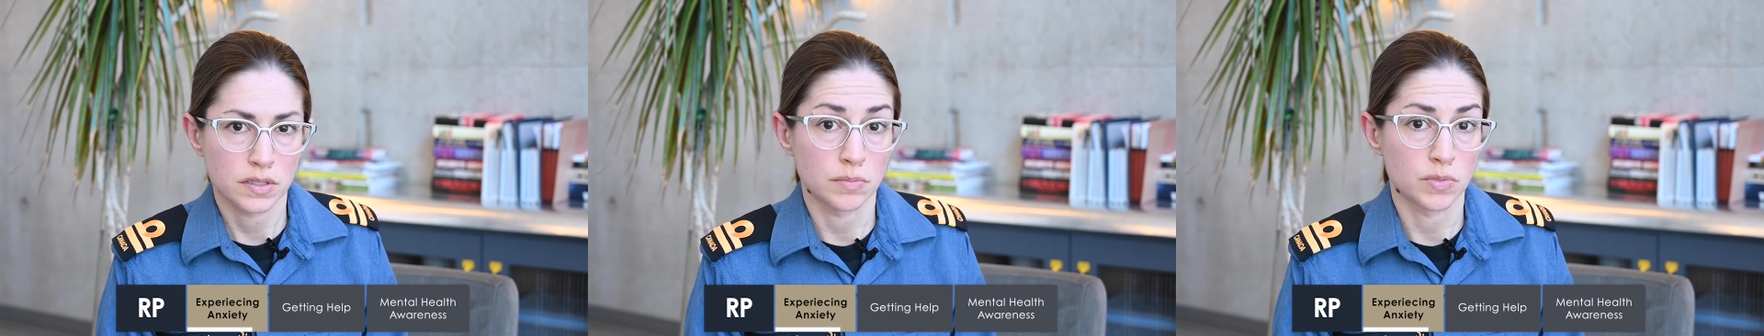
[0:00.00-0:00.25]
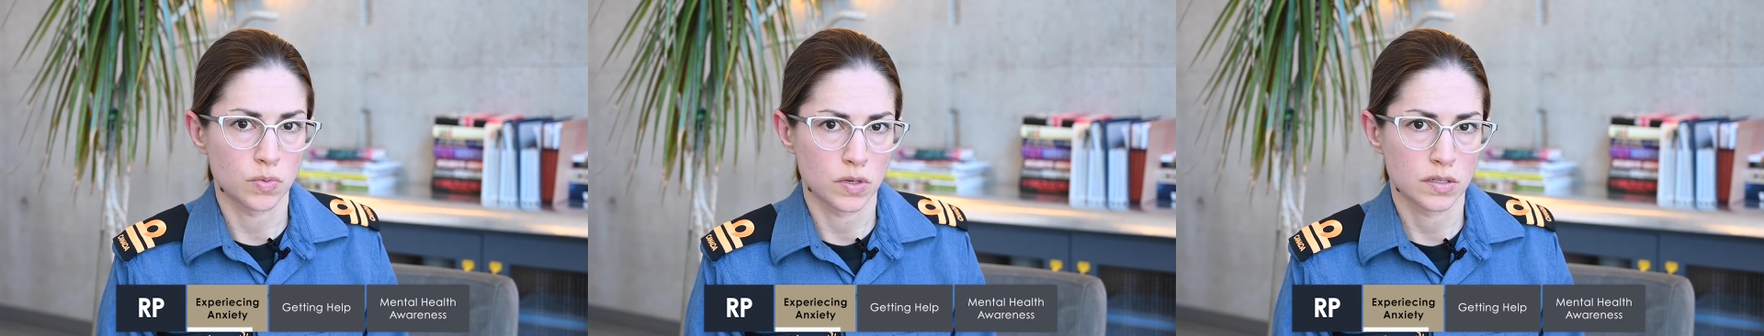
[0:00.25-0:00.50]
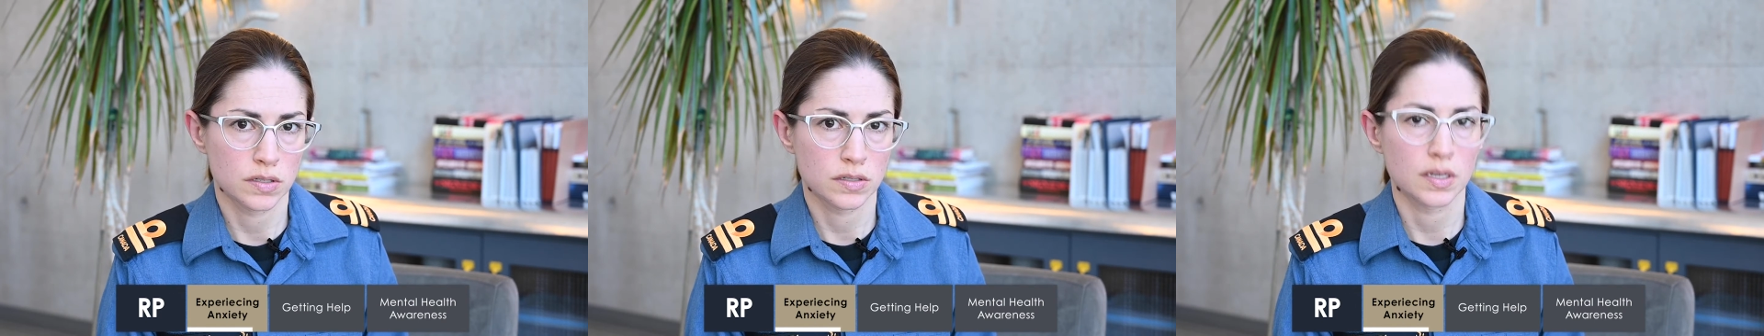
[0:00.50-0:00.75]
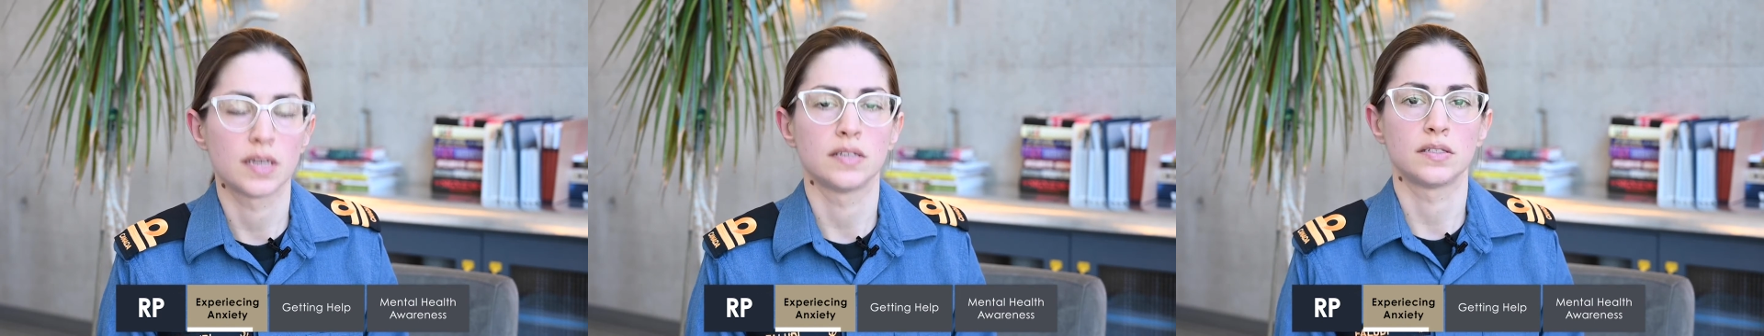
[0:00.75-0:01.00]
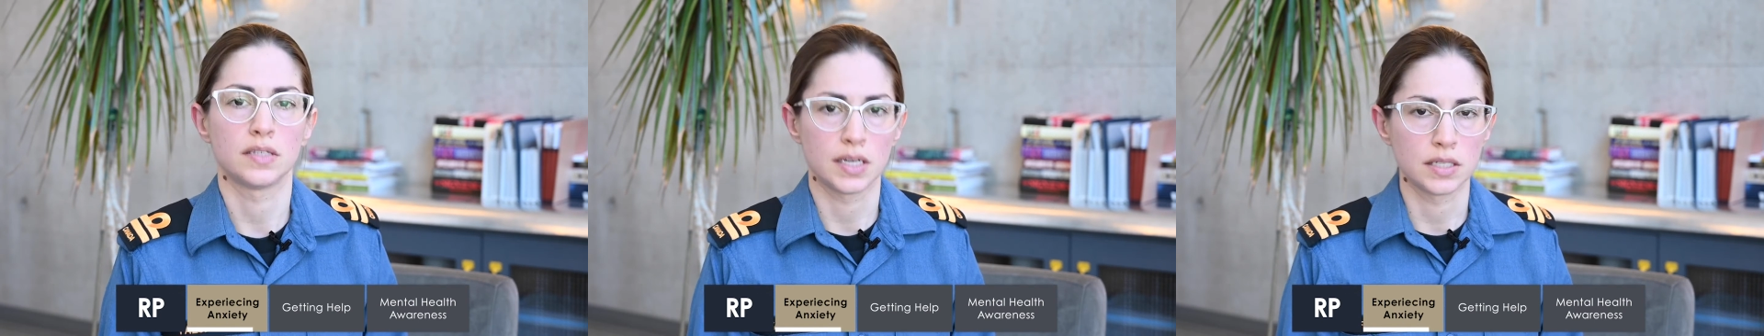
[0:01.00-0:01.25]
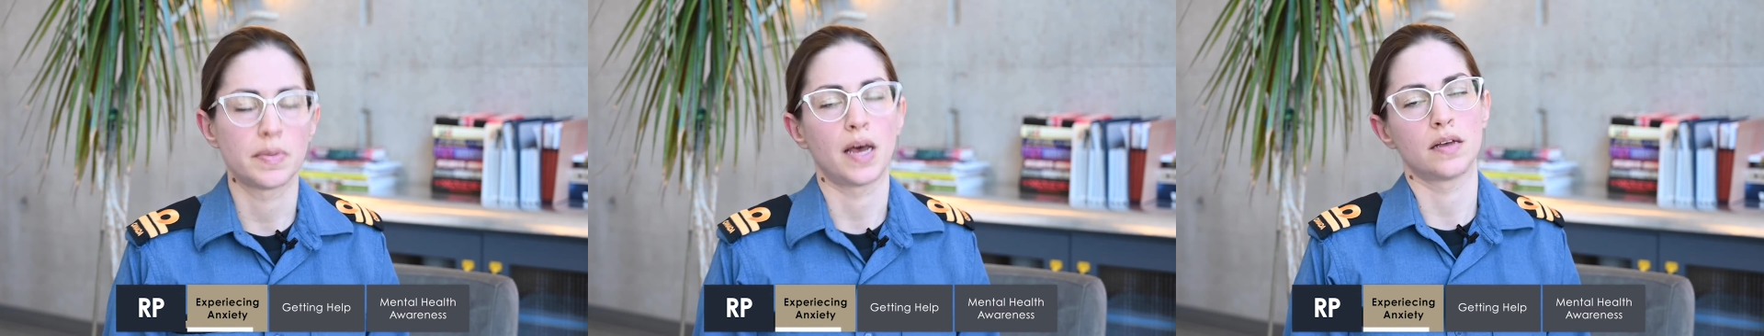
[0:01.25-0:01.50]
seemed worse as the
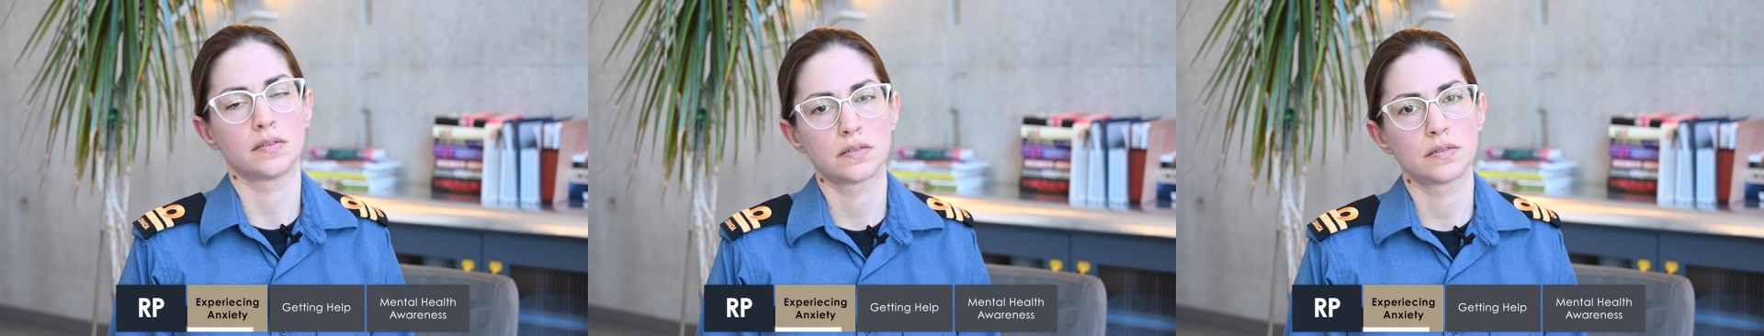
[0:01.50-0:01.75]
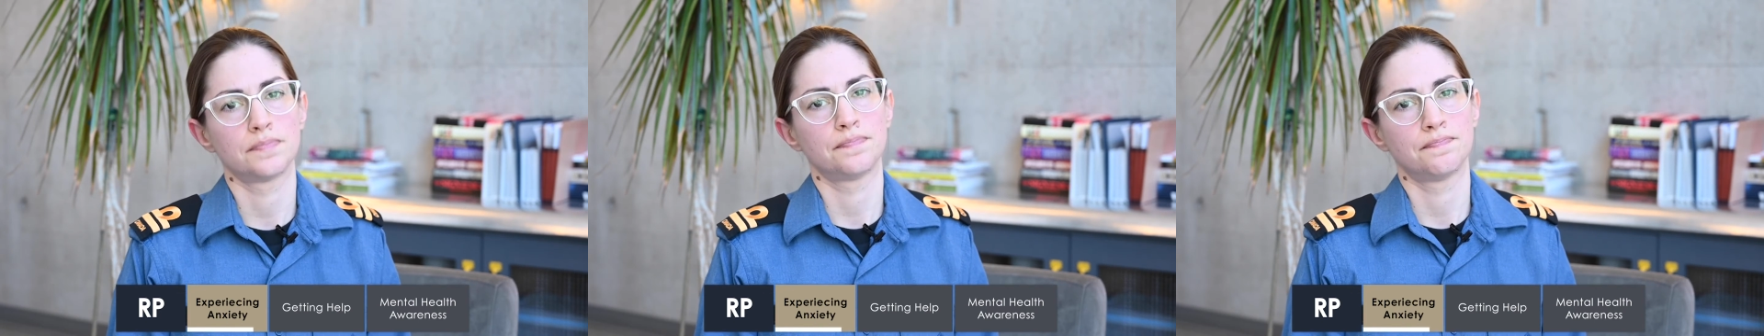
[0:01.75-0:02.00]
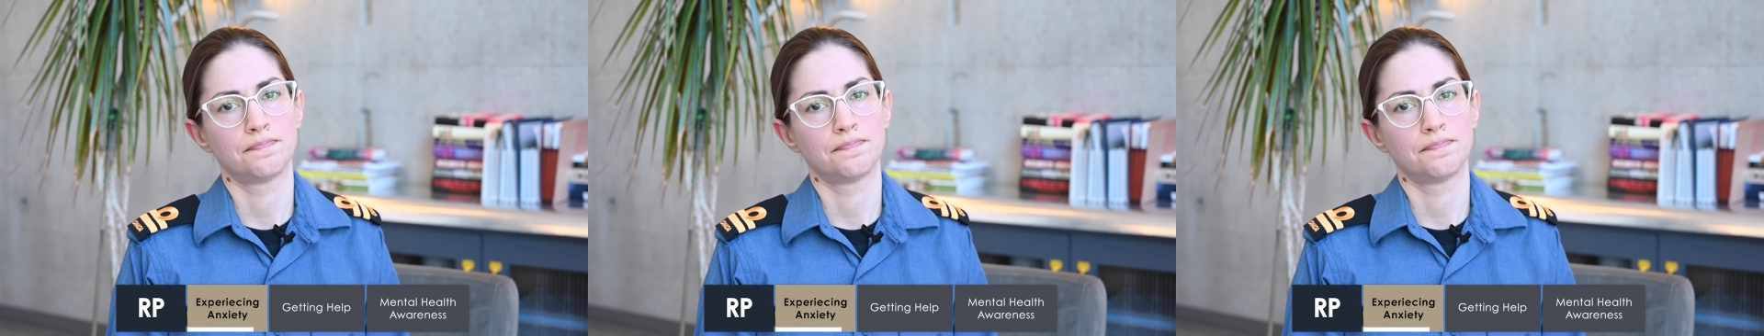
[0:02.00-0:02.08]
days passed.